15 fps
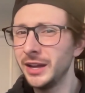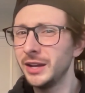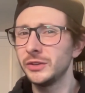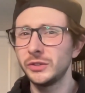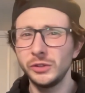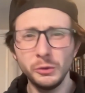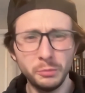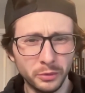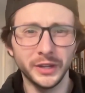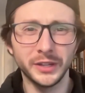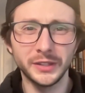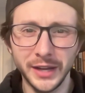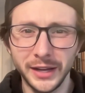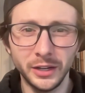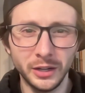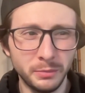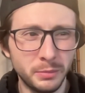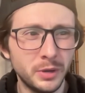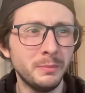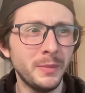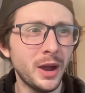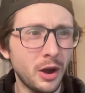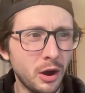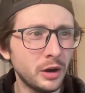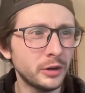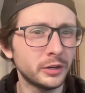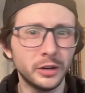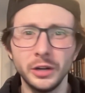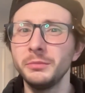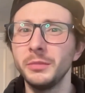Super excited to put my
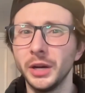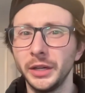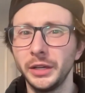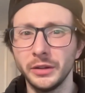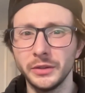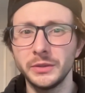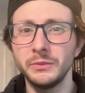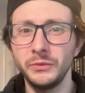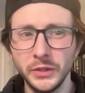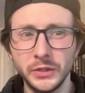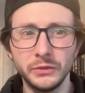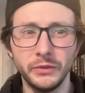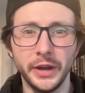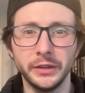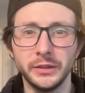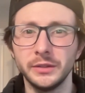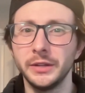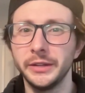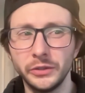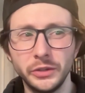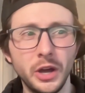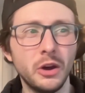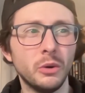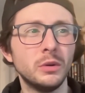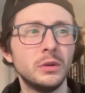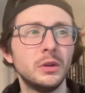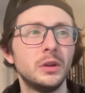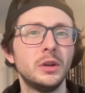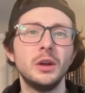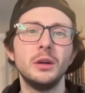hard-earned money on some fist fights. Let's go.
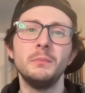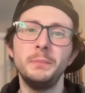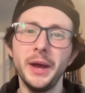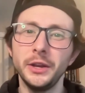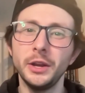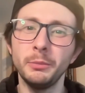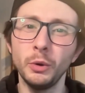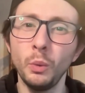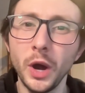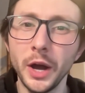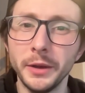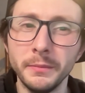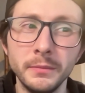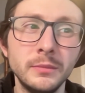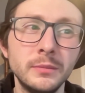Bet number one.